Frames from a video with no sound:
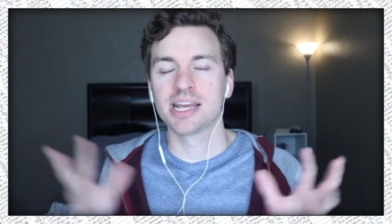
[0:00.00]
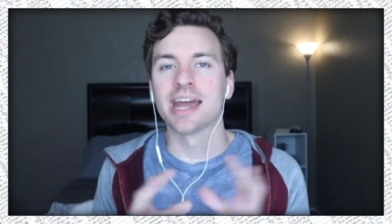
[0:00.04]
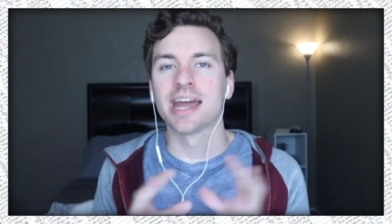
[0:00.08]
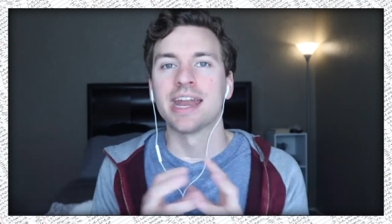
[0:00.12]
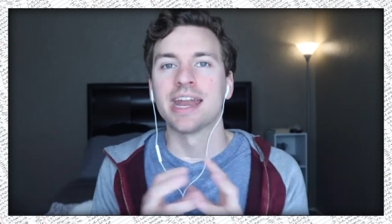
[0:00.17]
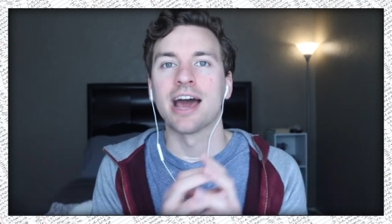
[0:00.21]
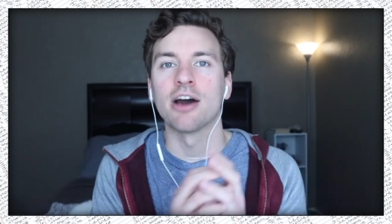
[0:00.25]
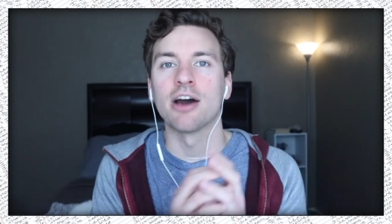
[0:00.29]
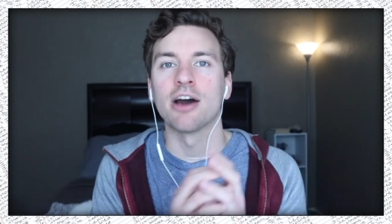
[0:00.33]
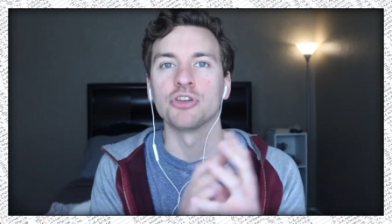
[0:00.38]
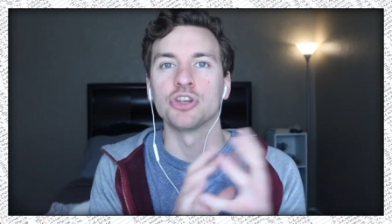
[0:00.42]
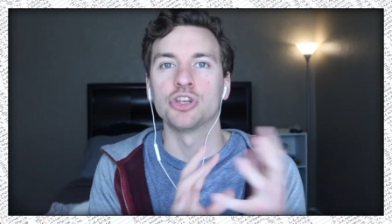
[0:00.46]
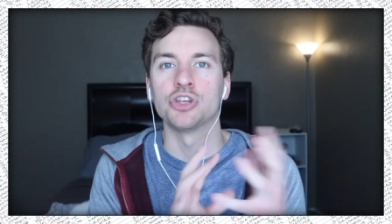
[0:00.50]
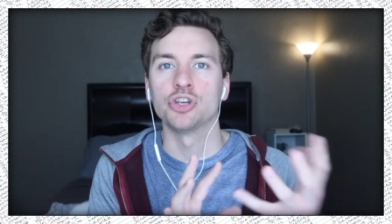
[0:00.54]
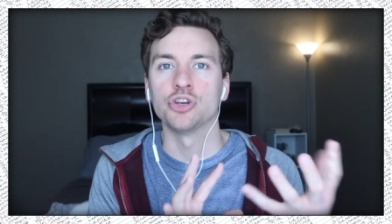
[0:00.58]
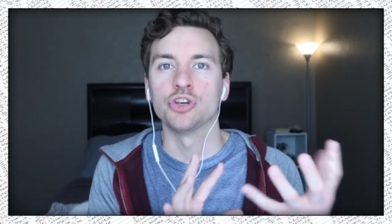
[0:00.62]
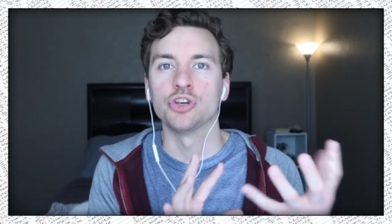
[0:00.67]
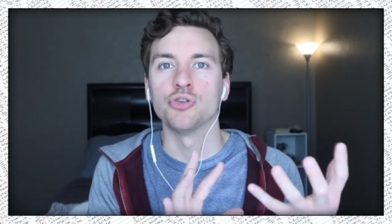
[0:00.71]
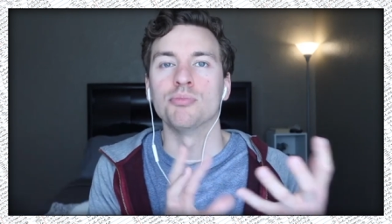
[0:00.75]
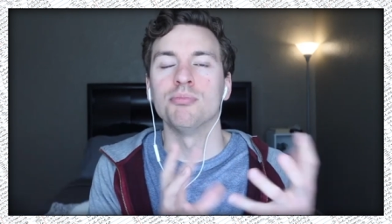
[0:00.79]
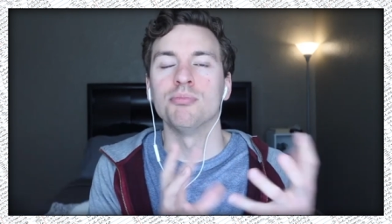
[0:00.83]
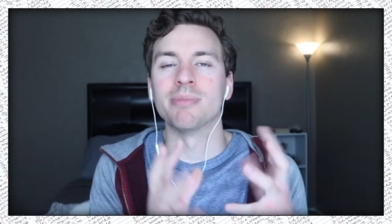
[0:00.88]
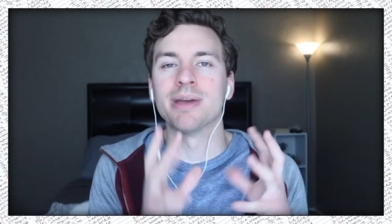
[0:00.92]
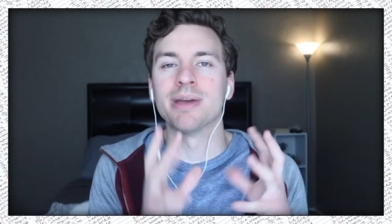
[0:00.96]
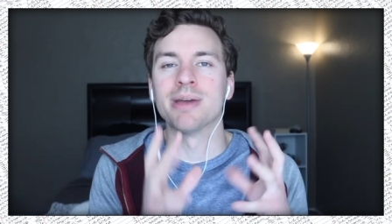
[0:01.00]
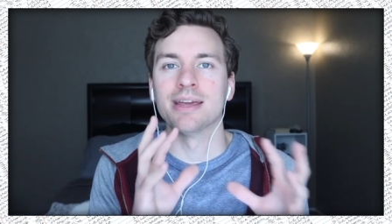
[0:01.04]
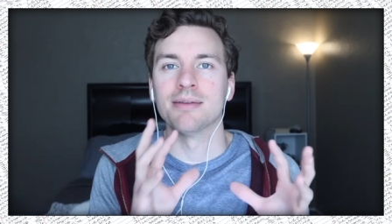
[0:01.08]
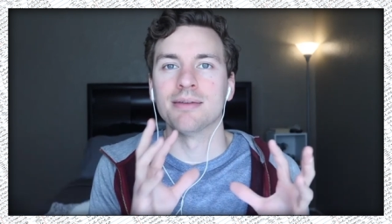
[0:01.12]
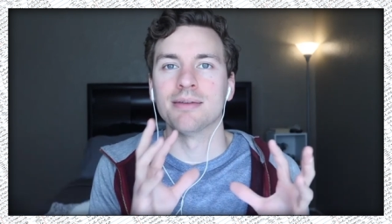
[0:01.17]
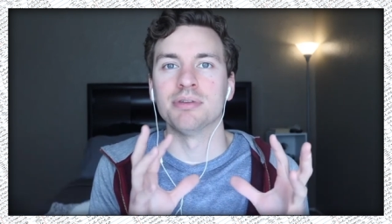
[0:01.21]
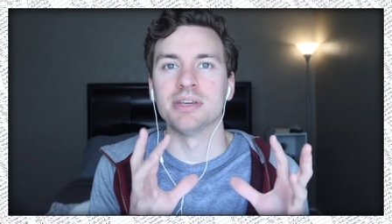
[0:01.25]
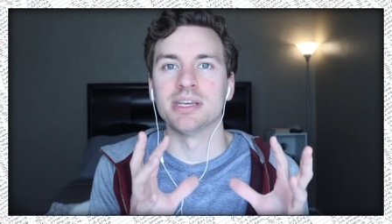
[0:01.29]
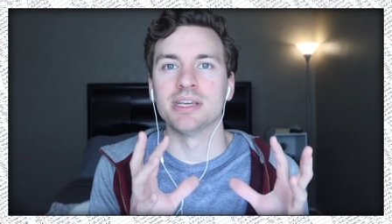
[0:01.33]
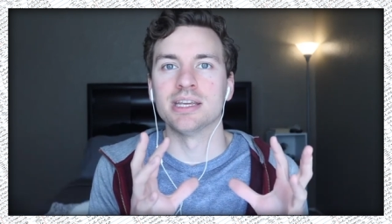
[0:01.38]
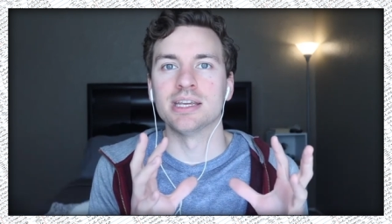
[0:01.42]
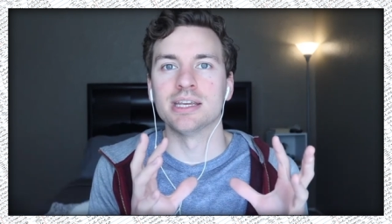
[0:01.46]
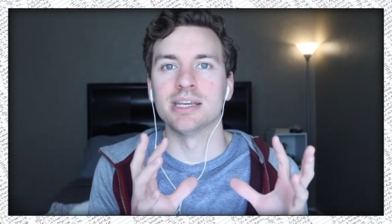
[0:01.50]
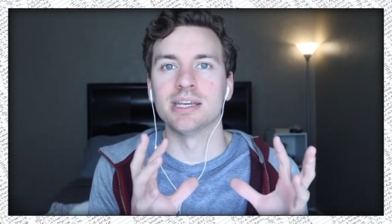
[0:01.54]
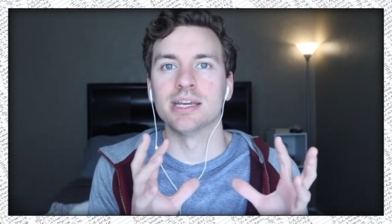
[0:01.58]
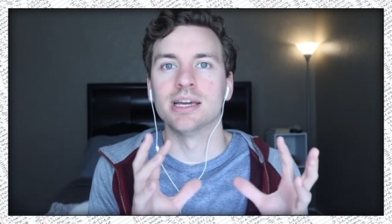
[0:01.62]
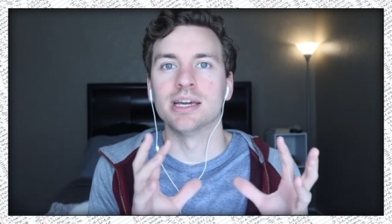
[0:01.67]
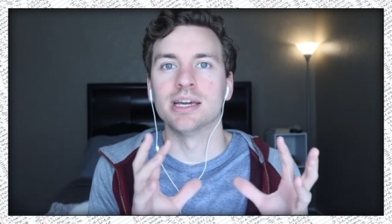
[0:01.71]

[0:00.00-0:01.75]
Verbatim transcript: and how you maybe